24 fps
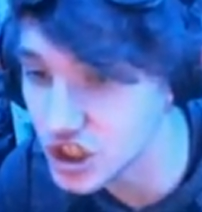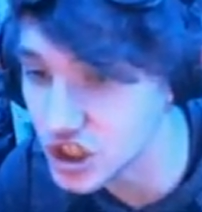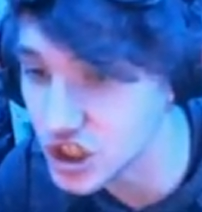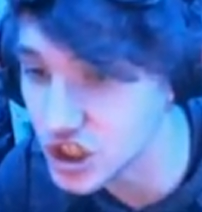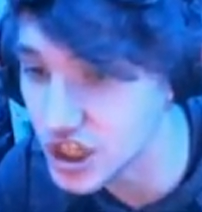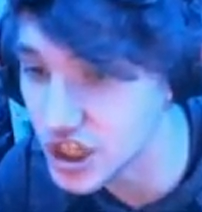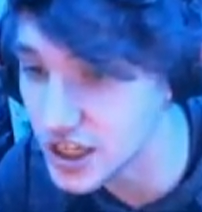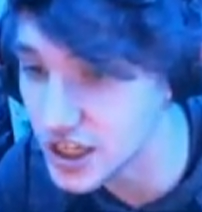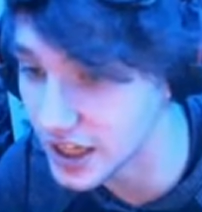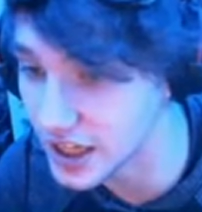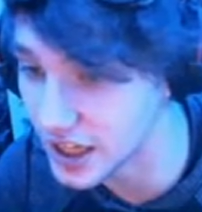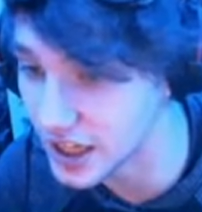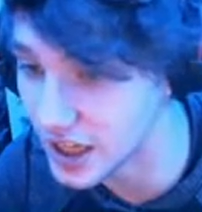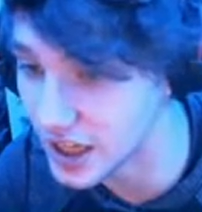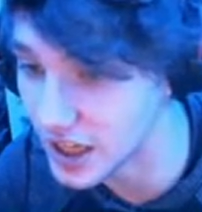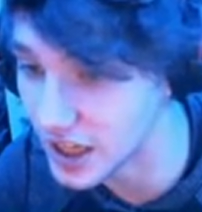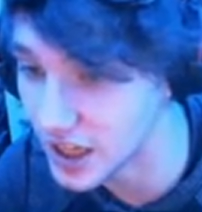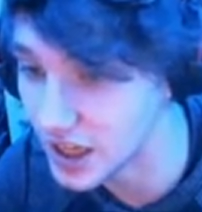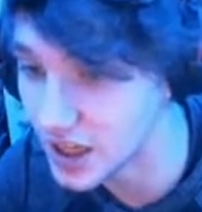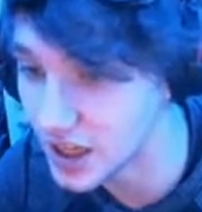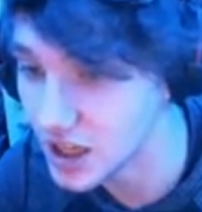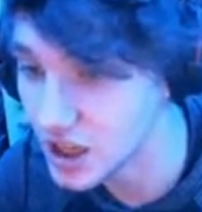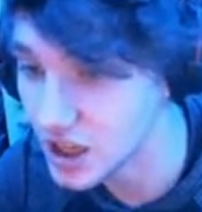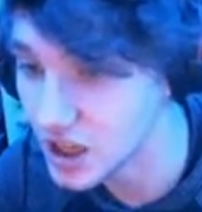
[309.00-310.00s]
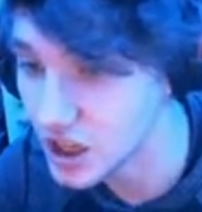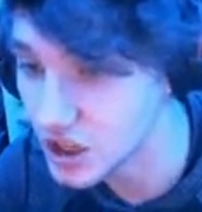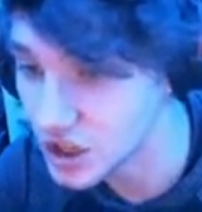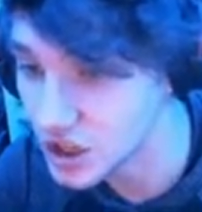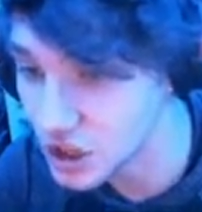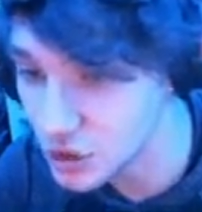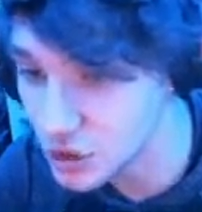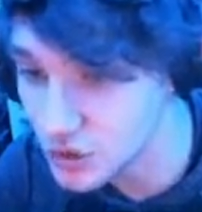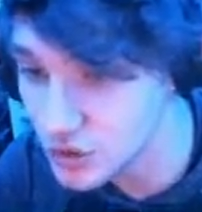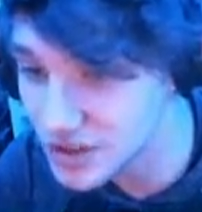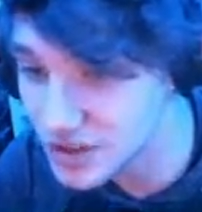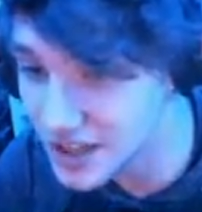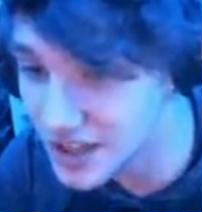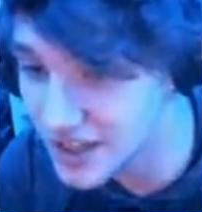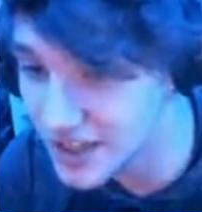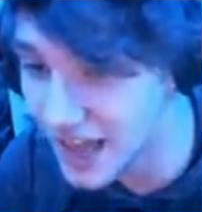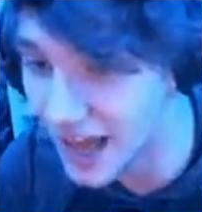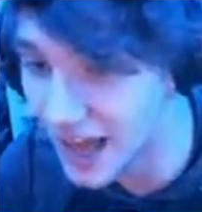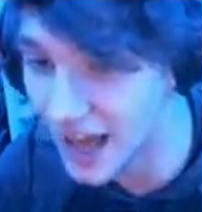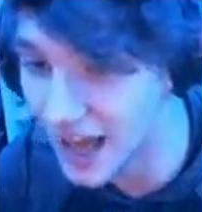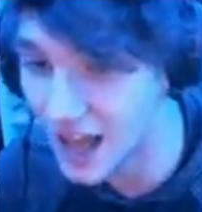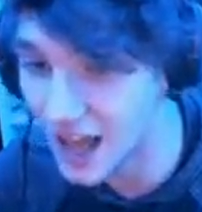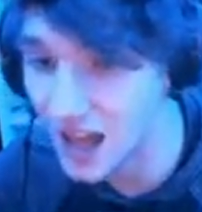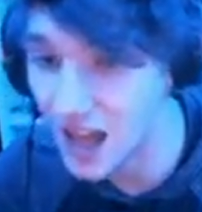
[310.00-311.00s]
cheating. Did you see
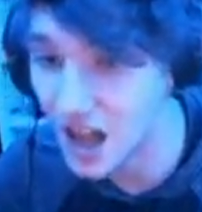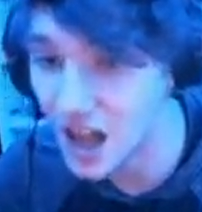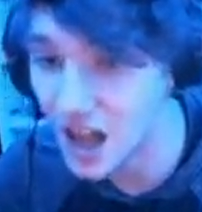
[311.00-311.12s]
that?